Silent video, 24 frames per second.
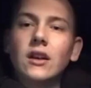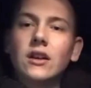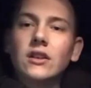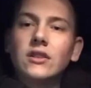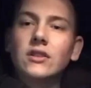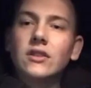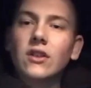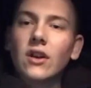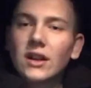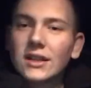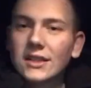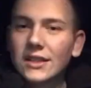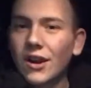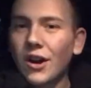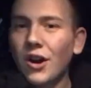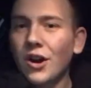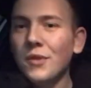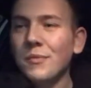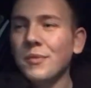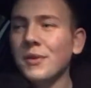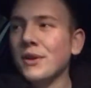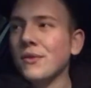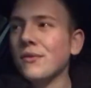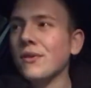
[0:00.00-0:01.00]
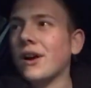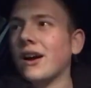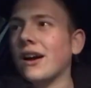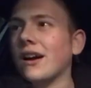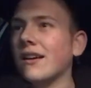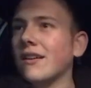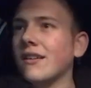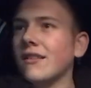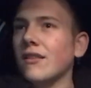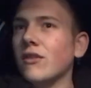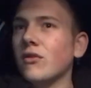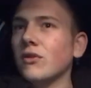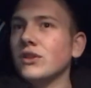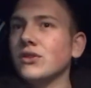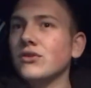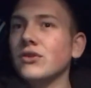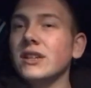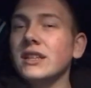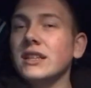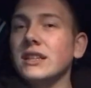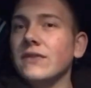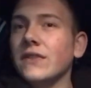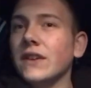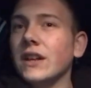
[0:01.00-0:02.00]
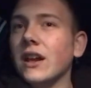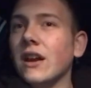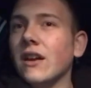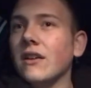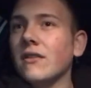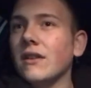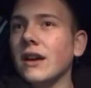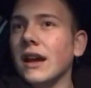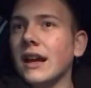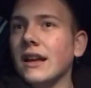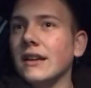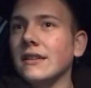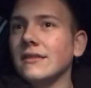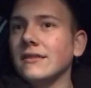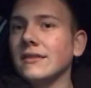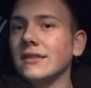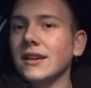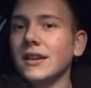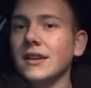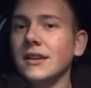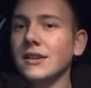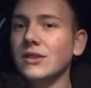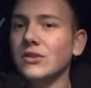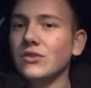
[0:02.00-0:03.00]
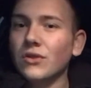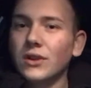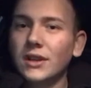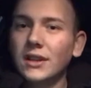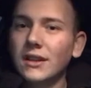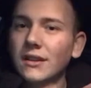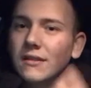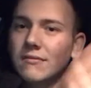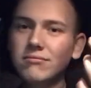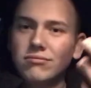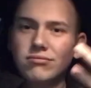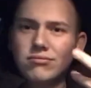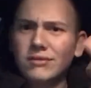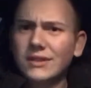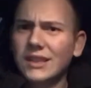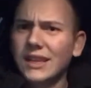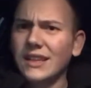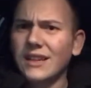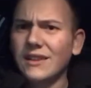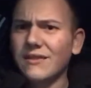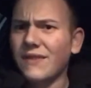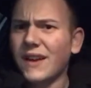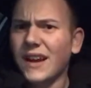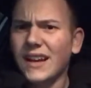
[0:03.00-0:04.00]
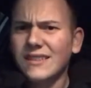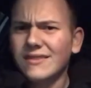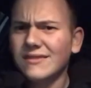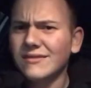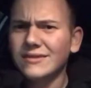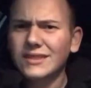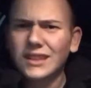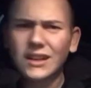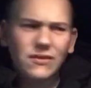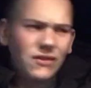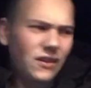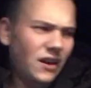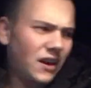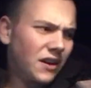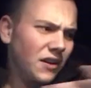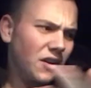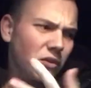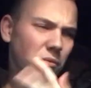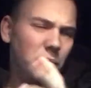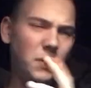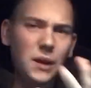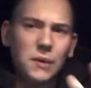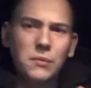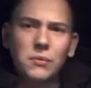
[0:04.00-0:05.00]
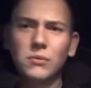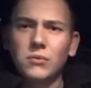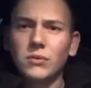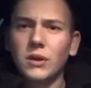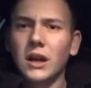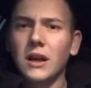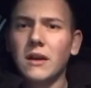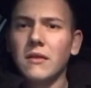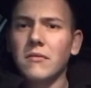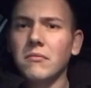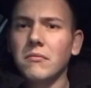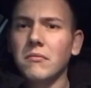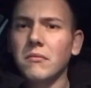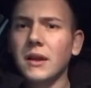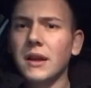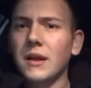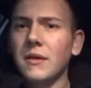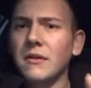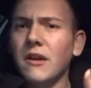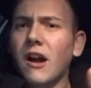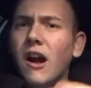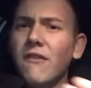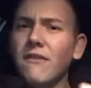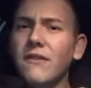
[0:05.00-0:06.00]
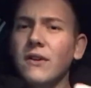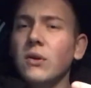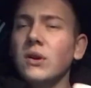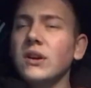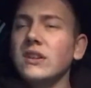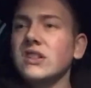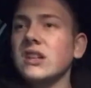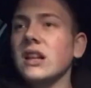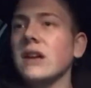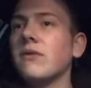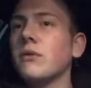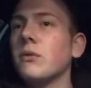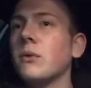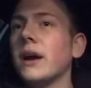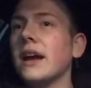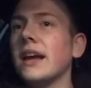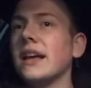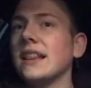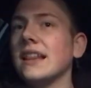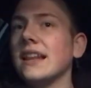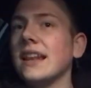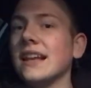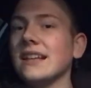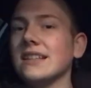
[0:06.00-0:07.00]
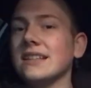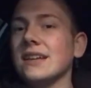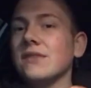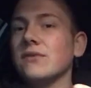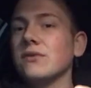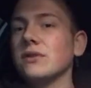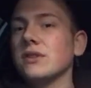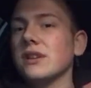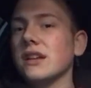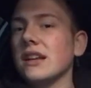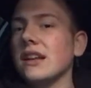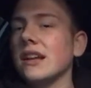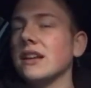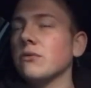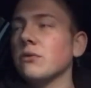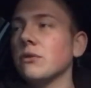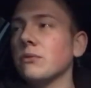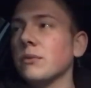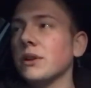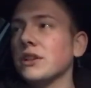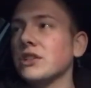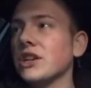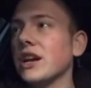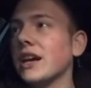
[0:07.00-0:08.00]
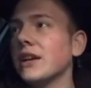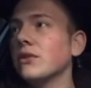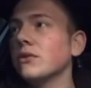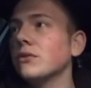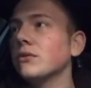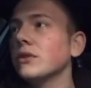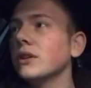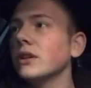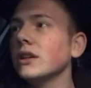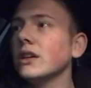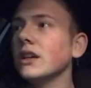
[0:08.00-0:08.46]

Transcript: So guys, I hope you like all enjoy this video and enjoyed seeing the face and stuff. Like, I know people like it. I feel it's another way, the next level to connect with my channel.